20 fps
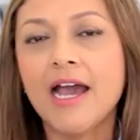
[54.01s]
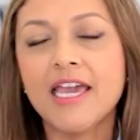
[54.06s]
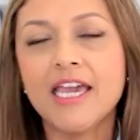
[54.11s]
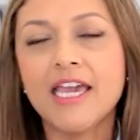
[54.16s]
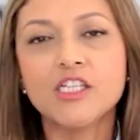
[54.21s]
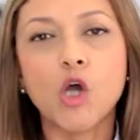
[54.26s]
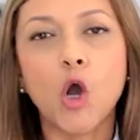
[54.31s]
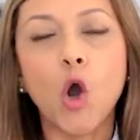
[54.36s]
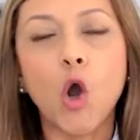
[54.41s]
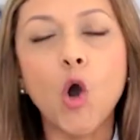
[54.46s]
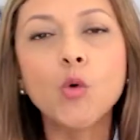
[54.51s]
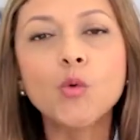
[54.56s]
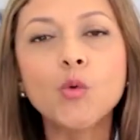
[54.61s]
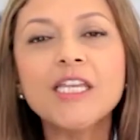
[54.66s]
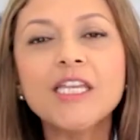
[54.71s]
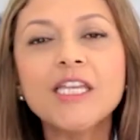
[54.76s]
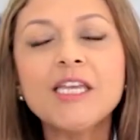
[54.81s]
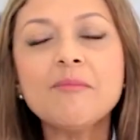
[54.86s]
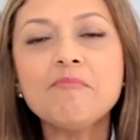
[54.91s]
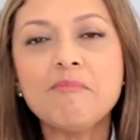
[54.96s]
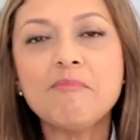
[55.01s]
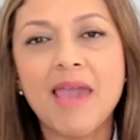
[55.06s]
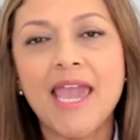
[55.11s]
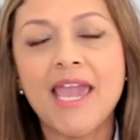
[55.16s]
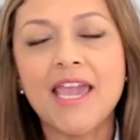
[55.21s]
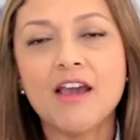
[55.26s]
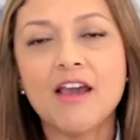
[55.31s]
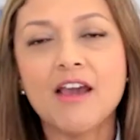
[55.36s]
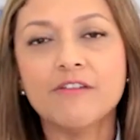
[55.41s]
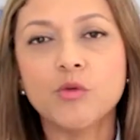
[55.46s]
It's only
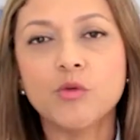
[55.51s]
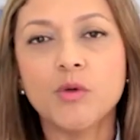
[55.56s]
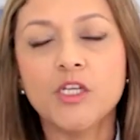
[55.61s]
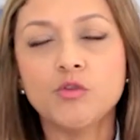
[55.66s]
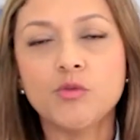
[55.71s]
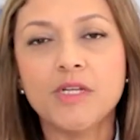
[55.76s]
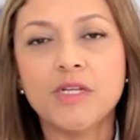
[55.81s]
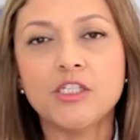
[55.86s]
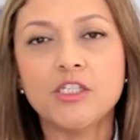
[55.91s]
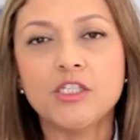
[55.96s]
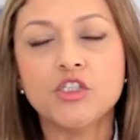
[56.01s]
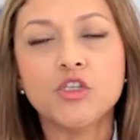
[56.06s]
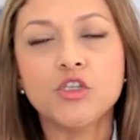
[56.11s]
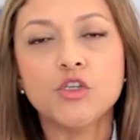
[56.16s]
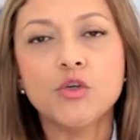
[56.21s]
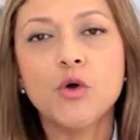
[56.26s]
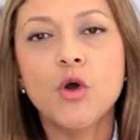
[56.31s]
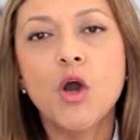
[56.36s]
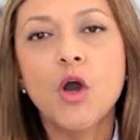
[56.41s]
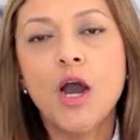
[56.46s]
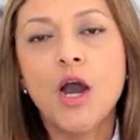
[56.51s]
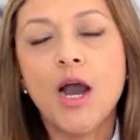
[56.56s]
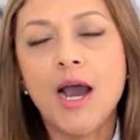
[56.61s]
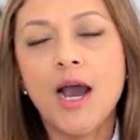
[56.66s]
May of 2022.